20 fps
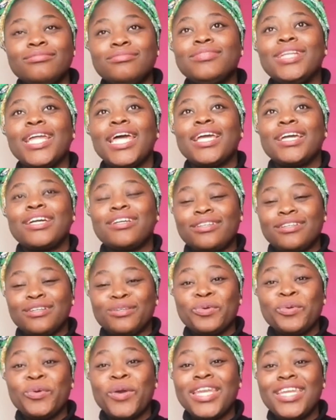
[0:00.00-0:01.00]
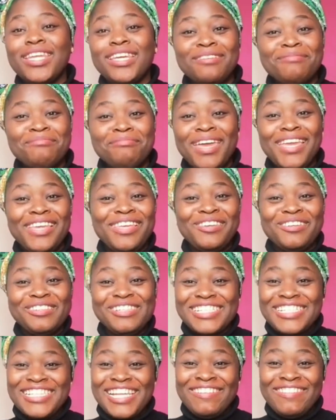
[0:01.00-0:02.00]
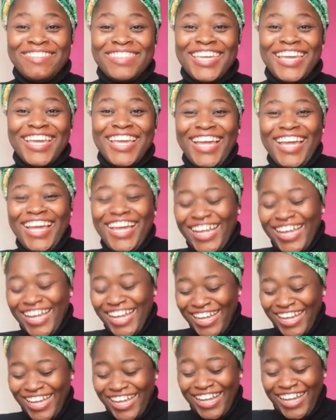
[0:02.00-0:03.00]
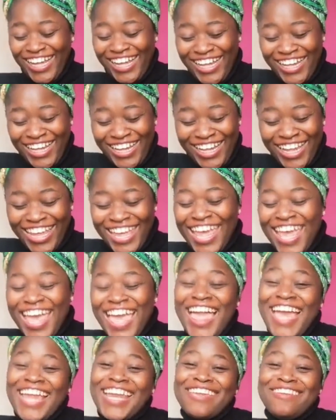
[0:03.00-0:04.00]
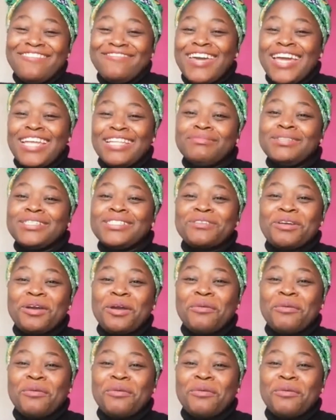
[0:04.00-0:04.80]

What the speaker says: like wedding menu or something. And you invite me to a